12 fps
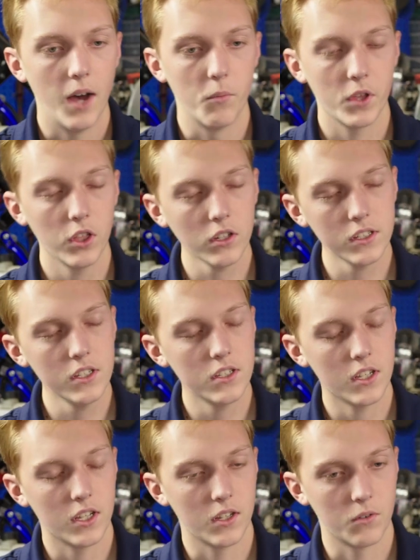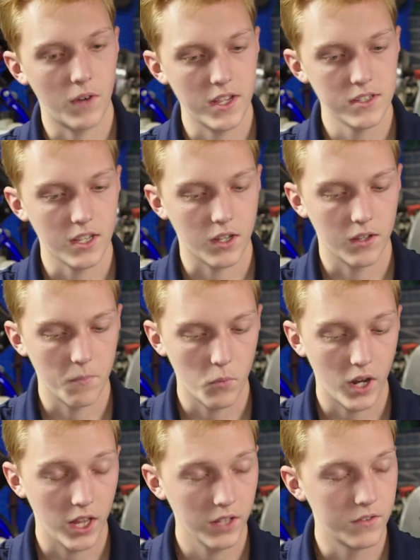We looked into racing
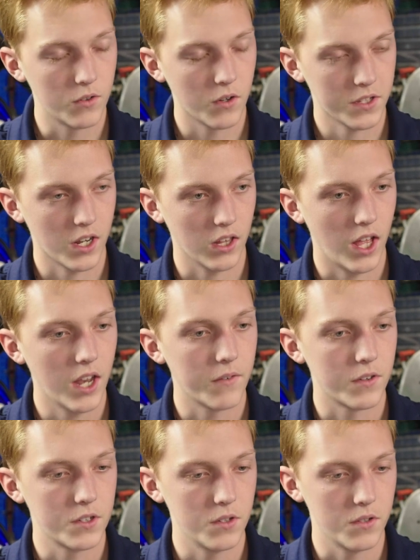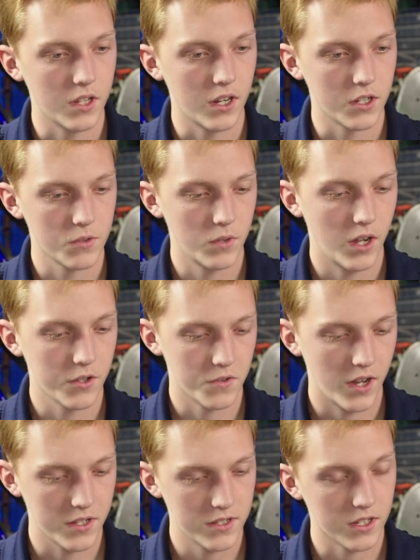when I lived in North Carolina for 2 years. When I was
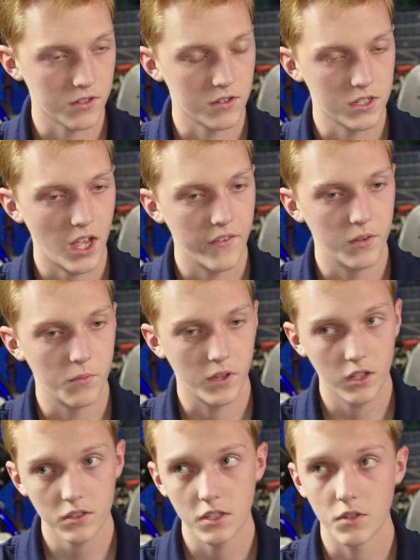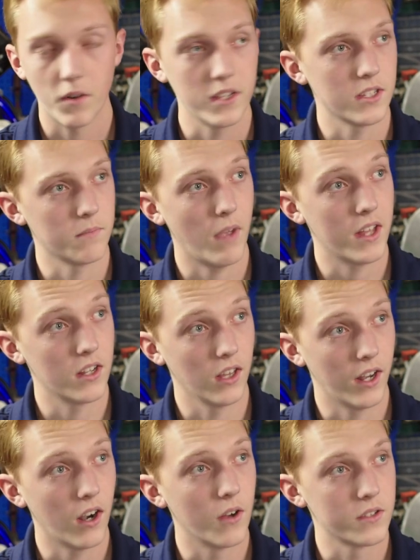around 6 or 7, we looked into racing
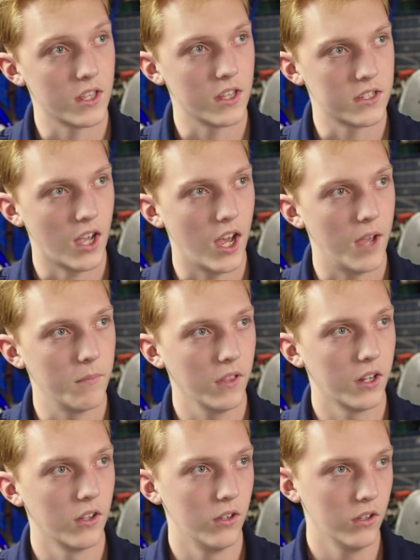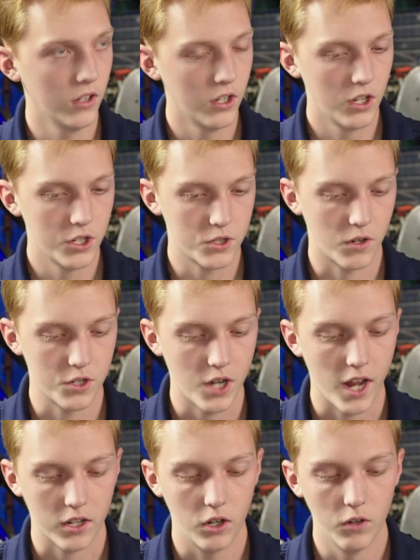bandoleros at the time, little short
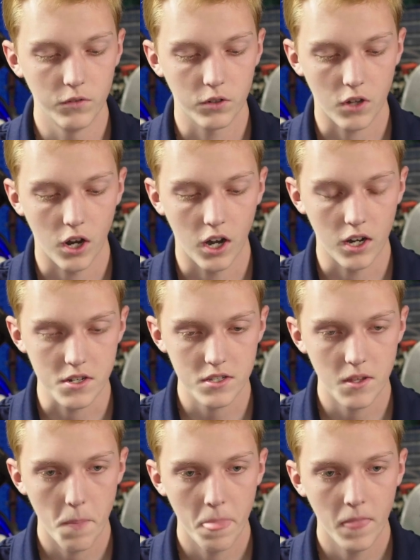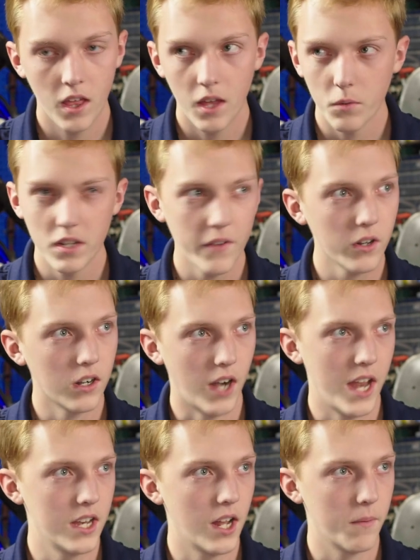track oval cars. We never
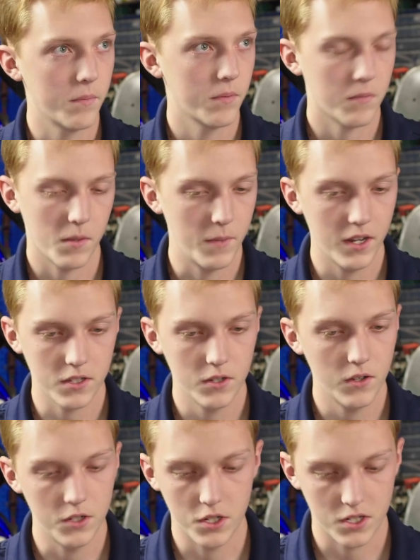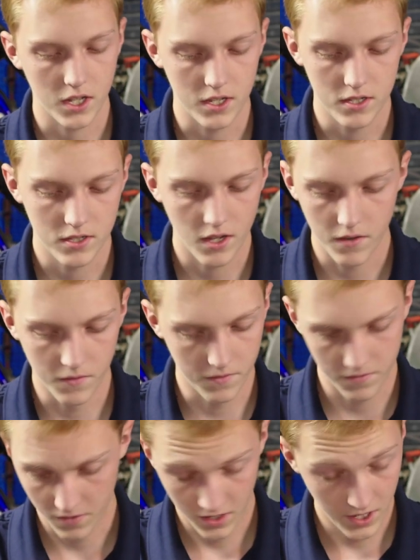ended up committing to it just because
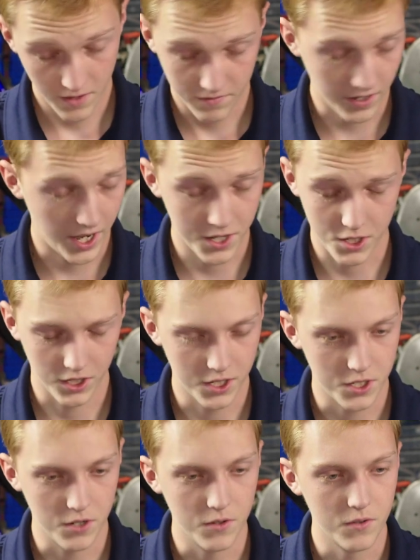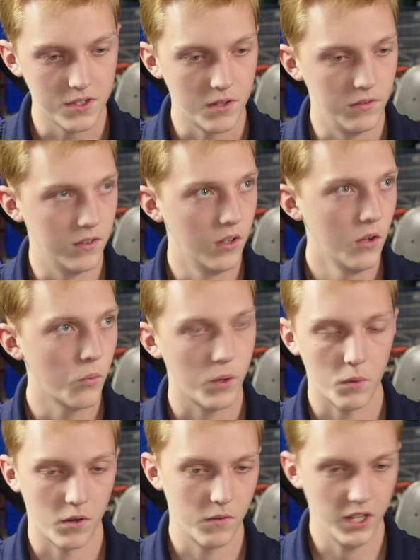of financial issues, and we
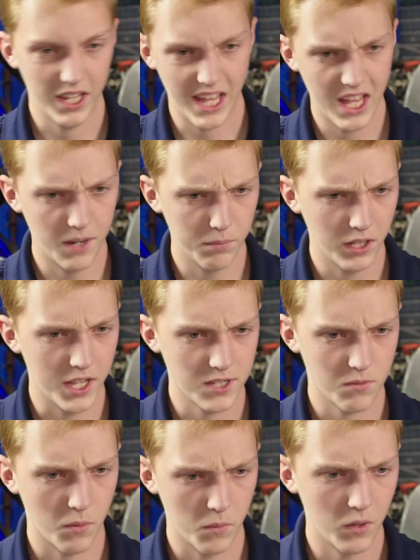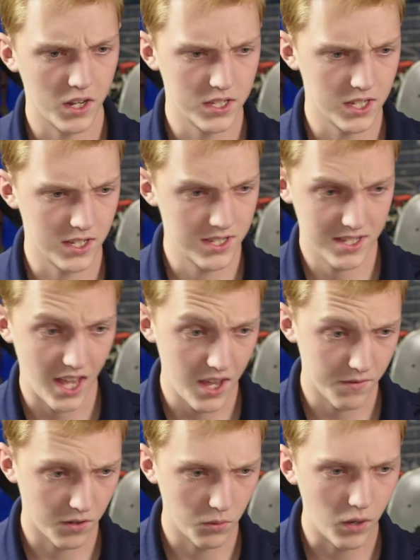weren't really in a place where we wanted to stay
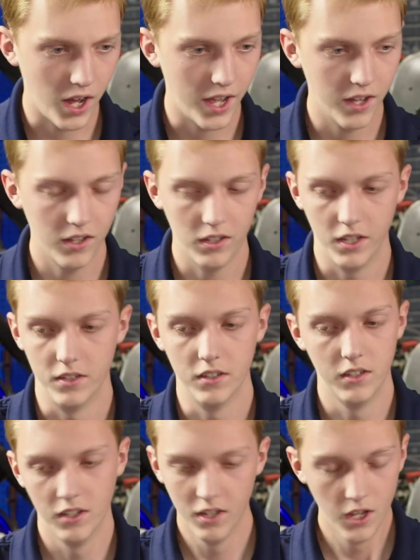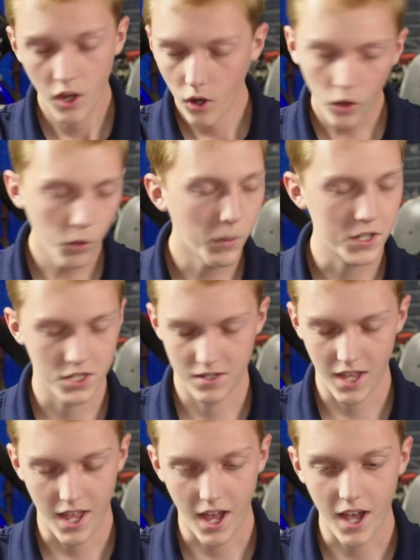for a while, and a whole bunch of
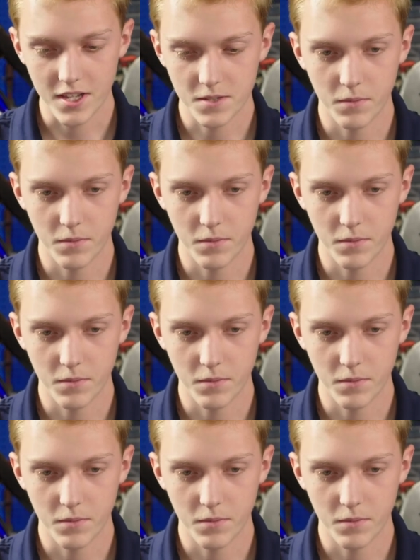chaos.